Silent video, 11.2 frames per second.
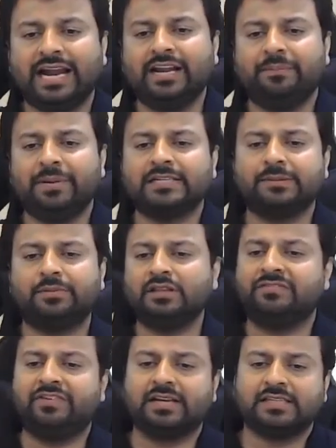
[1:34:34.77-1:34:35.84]
depends upon the
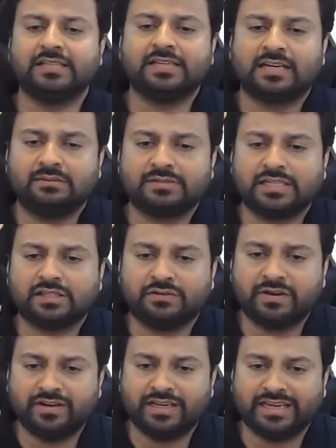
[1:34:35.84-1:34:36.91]
facts and circumstance of
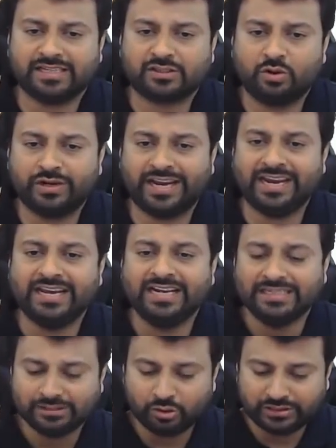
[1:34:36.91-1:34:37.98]
every case. Okay.
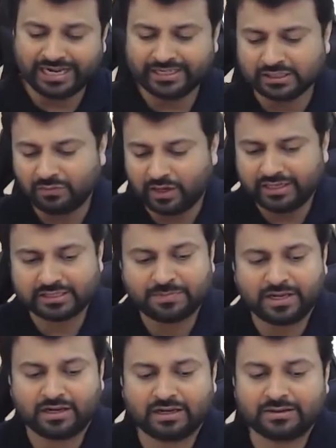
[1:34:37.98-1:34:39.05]
So that is what this
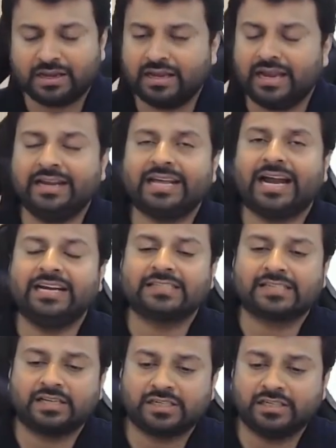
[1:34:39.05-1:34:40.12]
particular entire
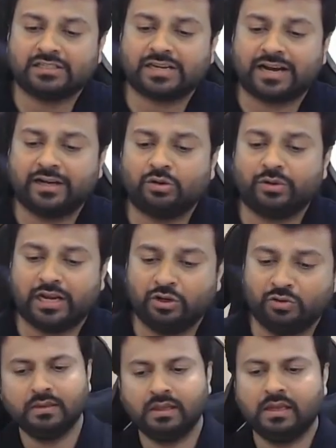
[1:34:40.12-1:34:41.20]
discussion is trying to tell
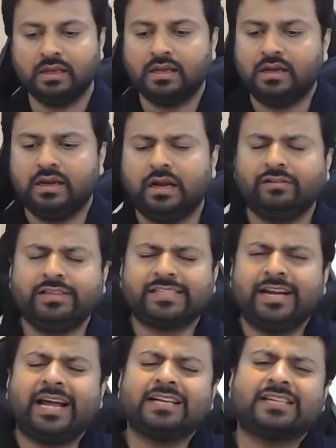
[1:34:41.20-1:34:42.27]
you. Now this
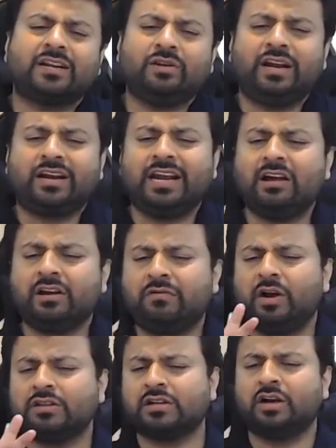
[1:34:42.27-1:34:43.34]
entire circular
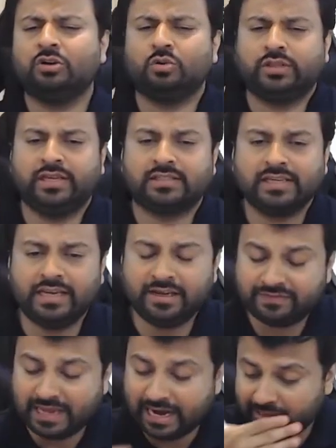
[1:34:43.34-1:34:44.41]
revolves around two things.
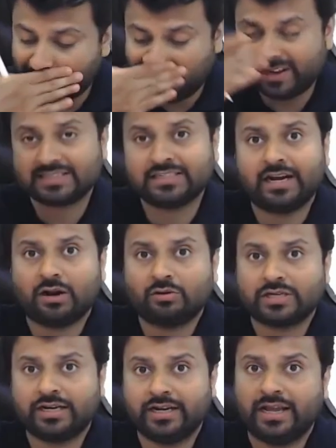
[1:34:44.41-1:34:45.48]
If that non-resident
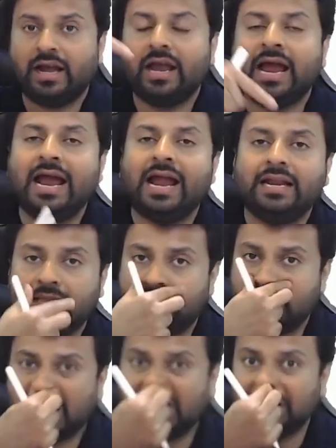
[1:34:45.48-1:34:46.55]
outside India and
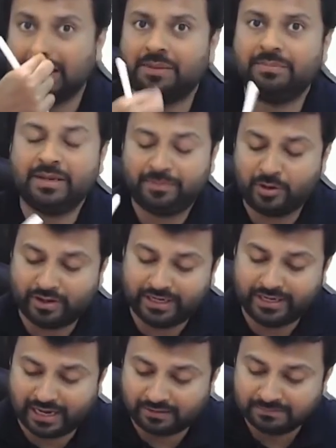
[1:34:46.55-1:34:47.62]
the BPO in
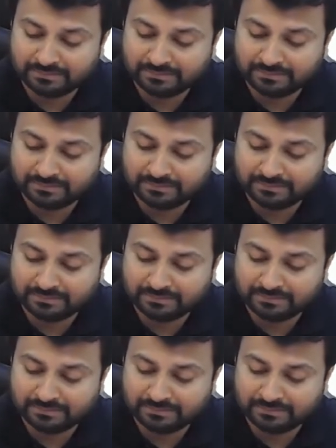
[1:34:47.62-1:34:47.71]
India